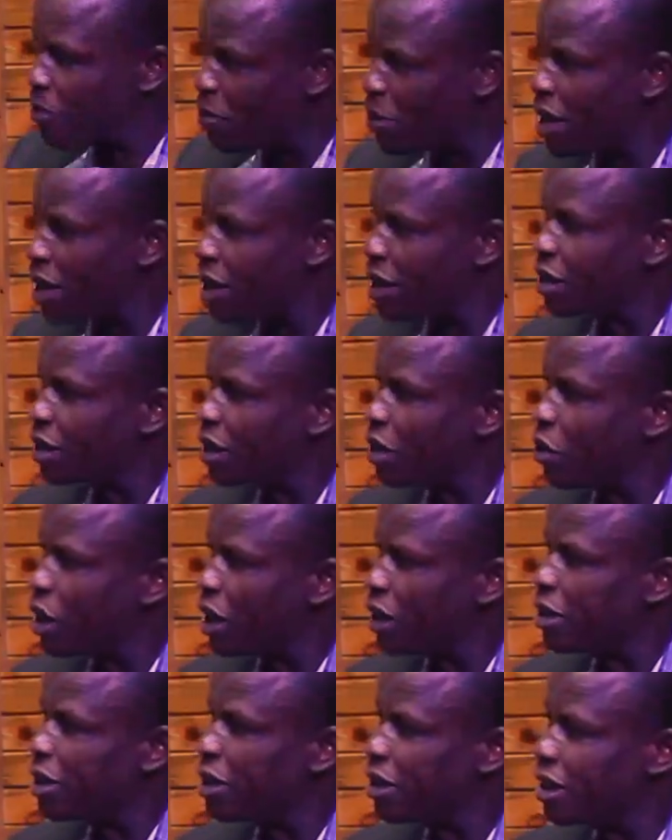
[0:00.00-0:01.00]
appeared
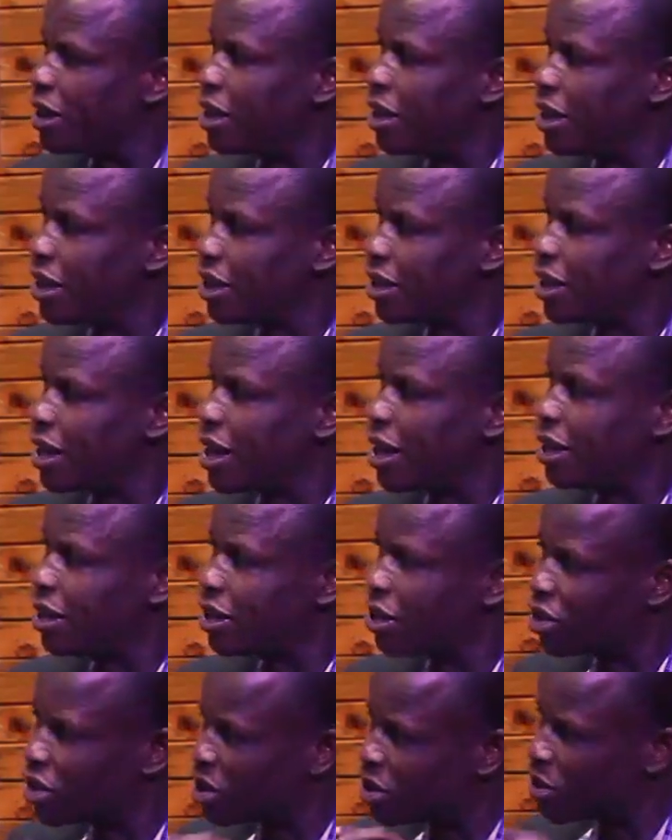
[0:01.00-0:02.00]
in the sky.
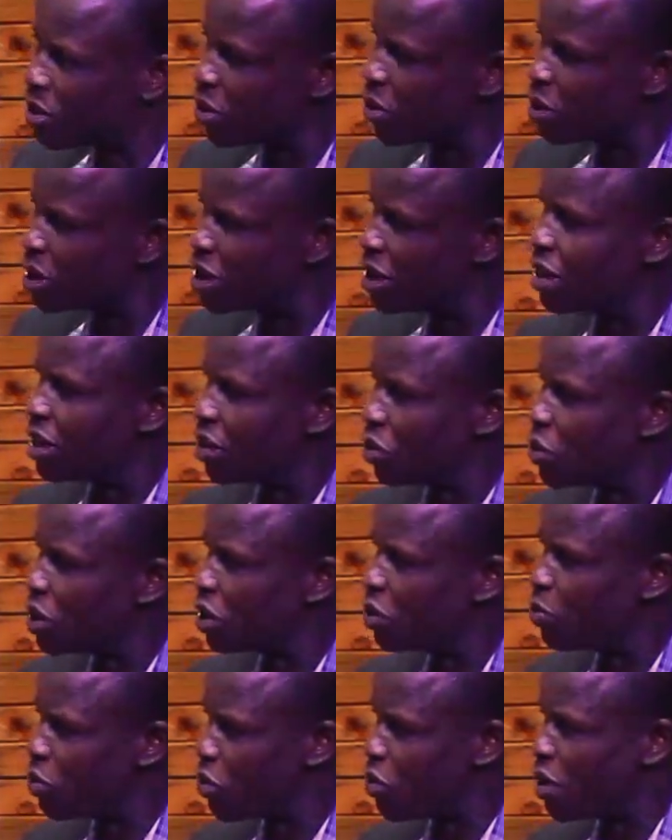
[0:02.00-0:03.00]
It is not Jesus who
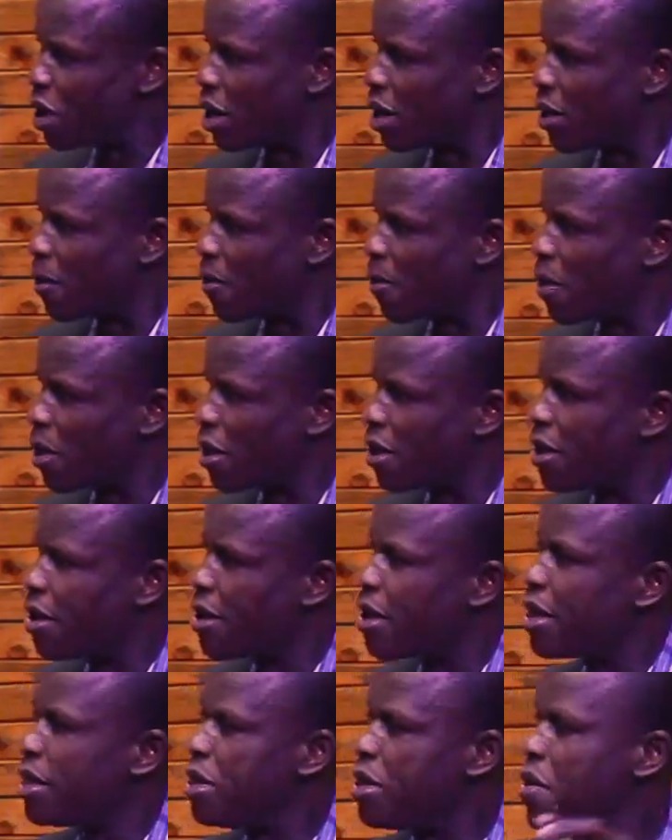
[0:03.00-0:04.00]
was born.
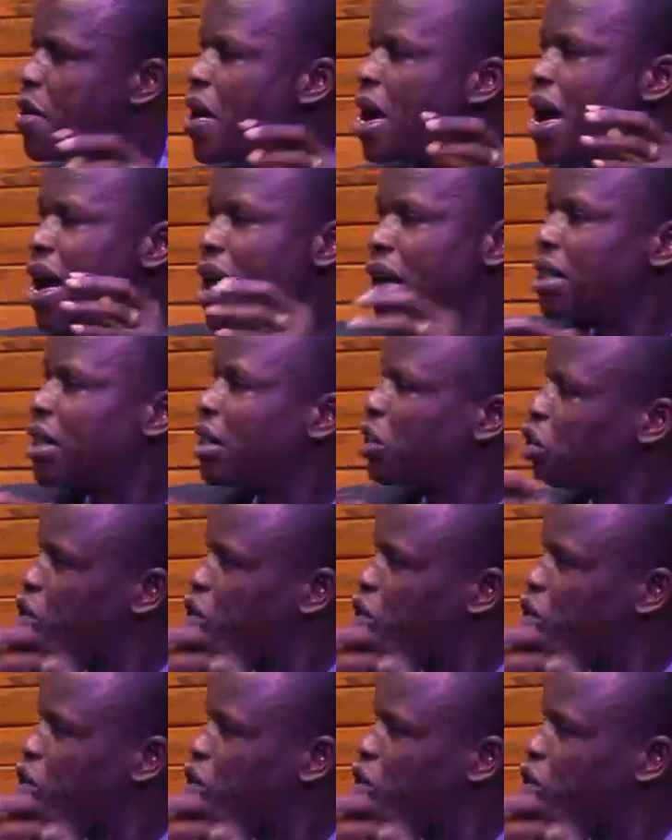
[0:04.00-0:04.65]
There were other